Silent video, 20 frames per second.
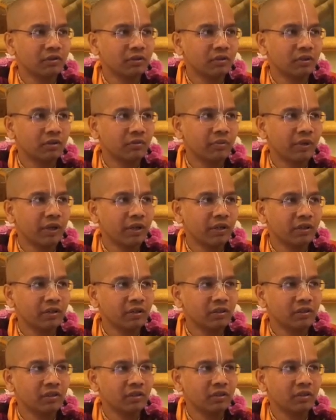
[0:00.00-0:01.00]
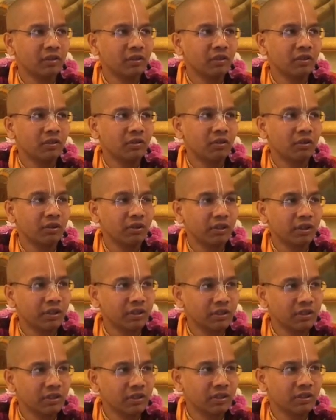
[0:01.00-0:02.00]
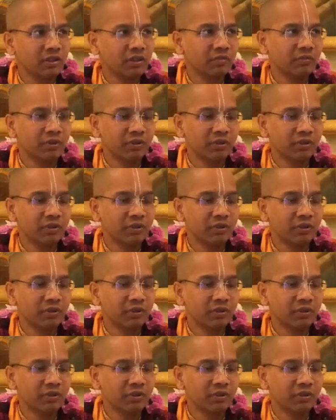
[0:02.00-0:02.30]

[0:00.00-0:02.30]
apparent contradictions in them.